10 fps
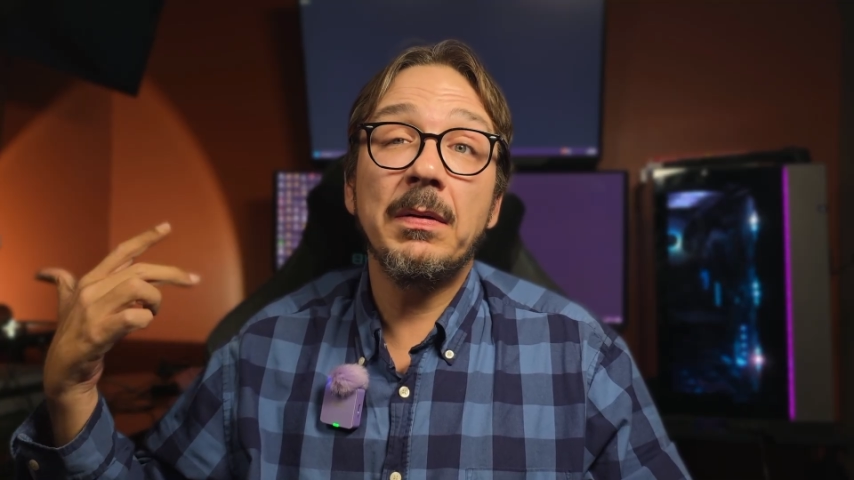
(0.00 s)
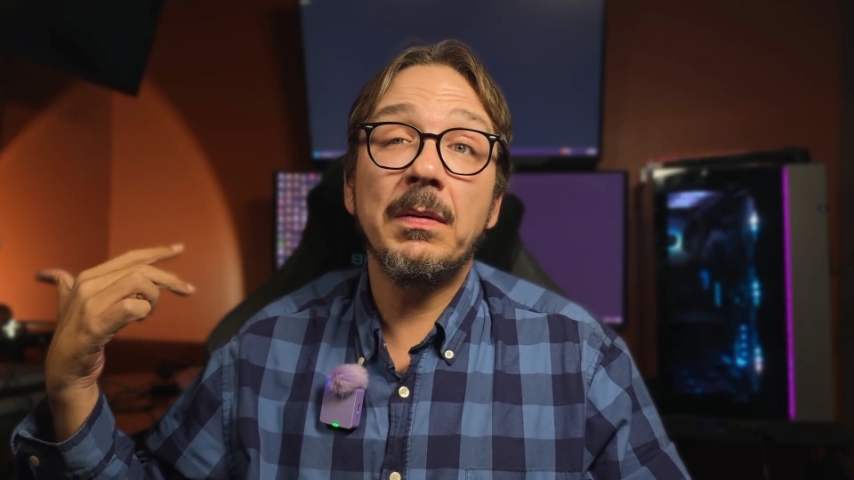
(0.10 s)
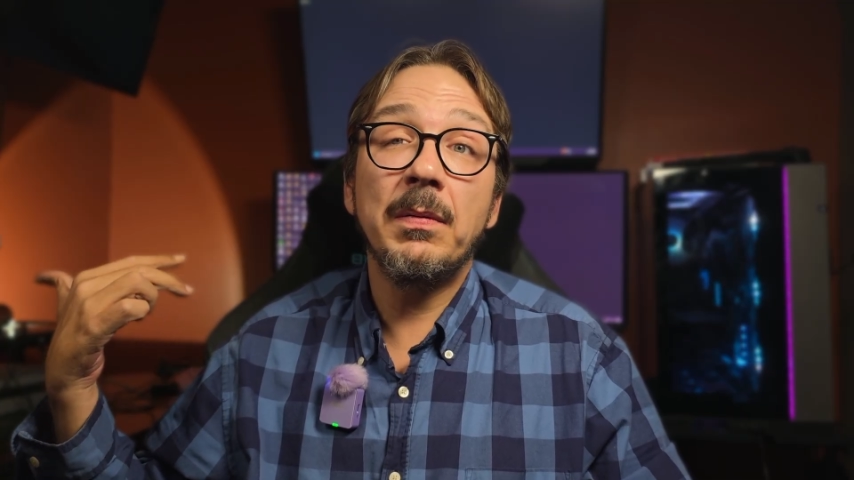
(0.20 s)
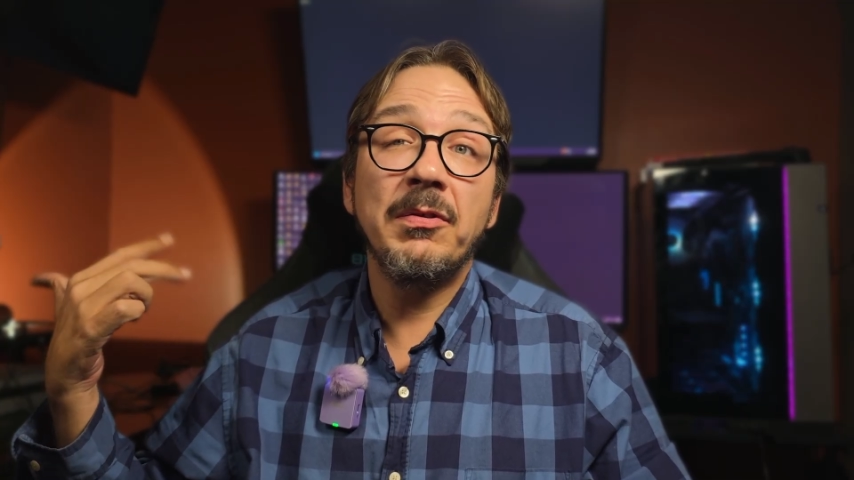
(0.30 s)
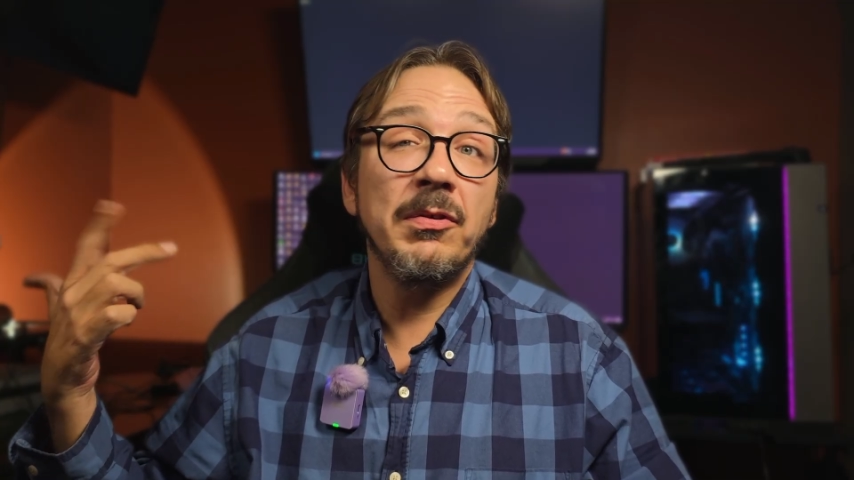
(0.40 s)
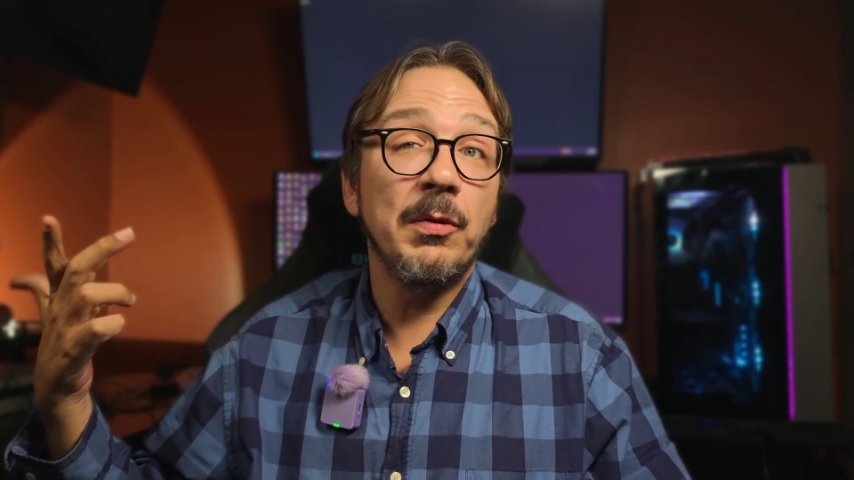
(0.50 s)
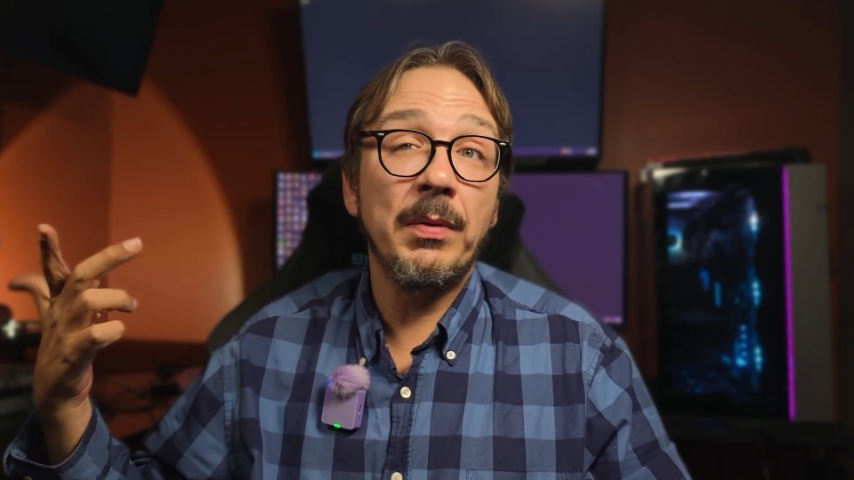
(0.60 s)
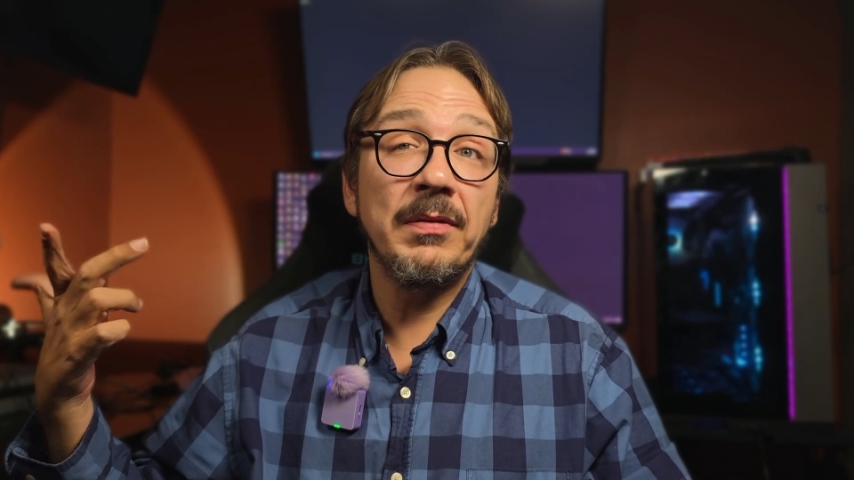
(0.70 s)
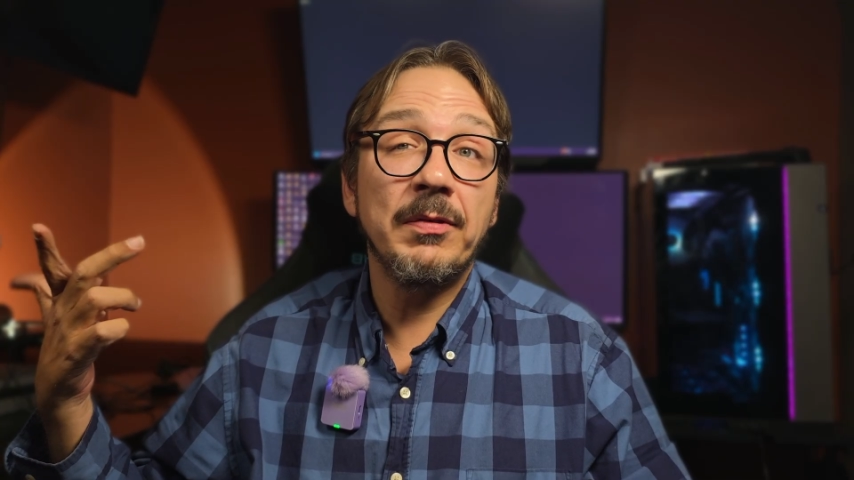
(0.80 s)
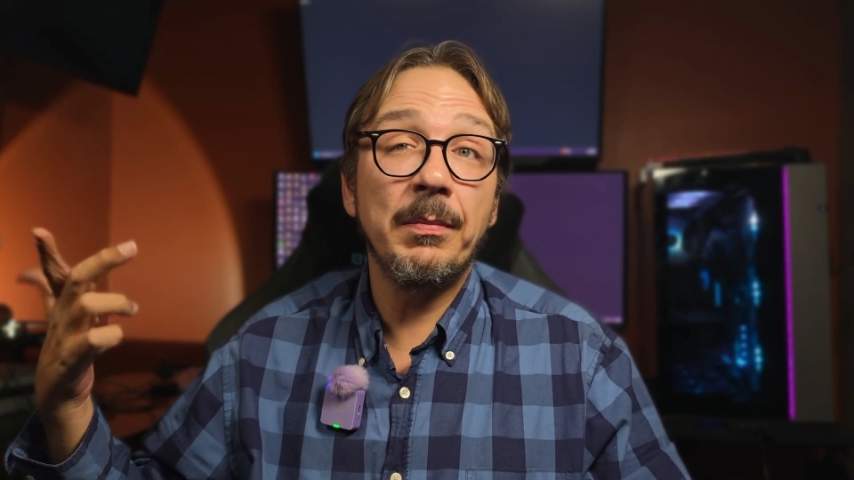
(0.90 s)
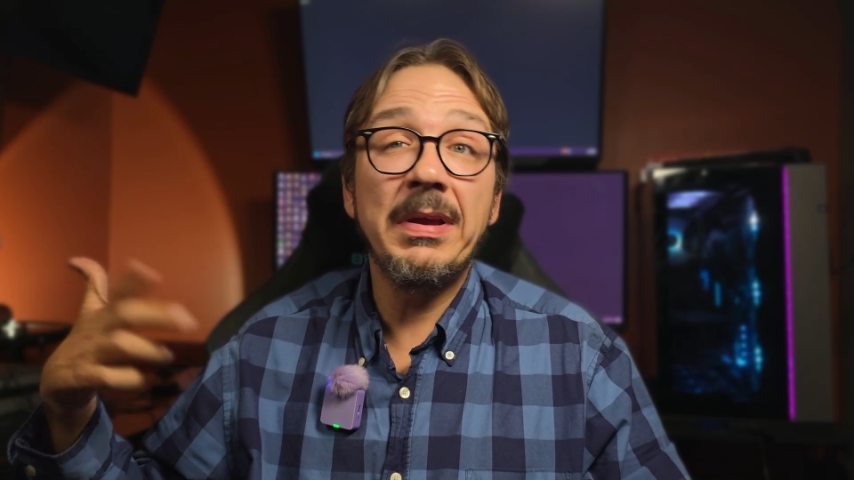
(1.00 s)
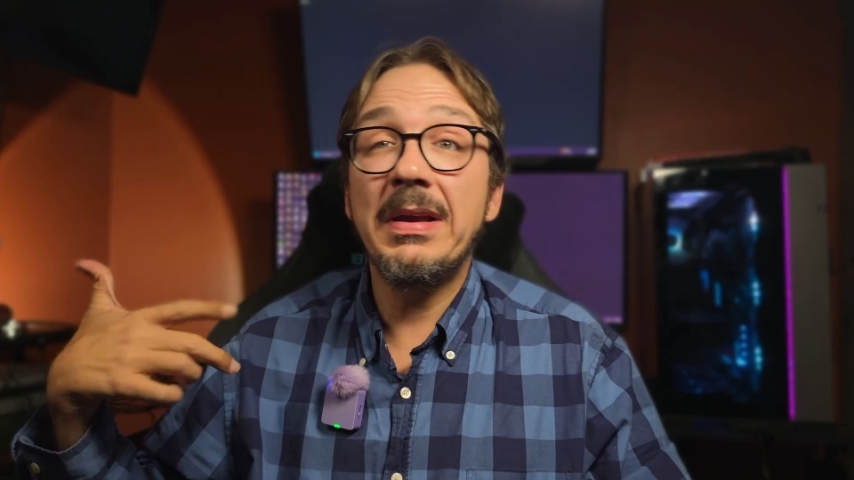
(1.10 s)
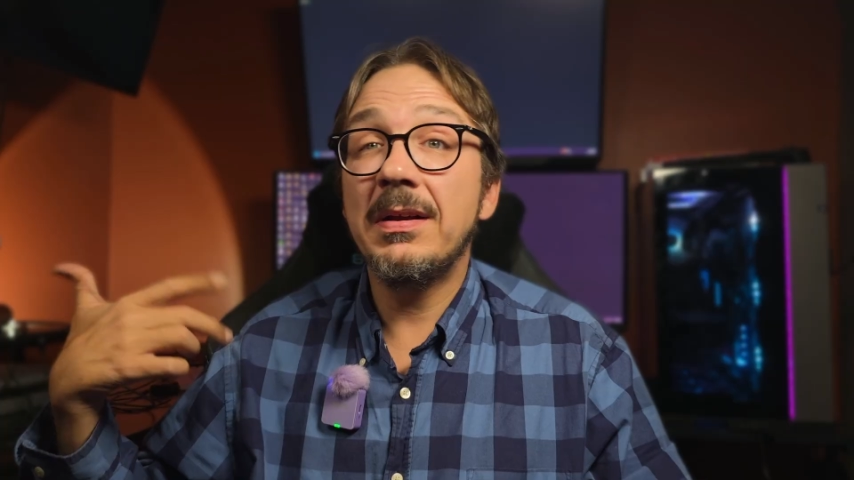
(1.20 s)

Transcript: which is a win for me,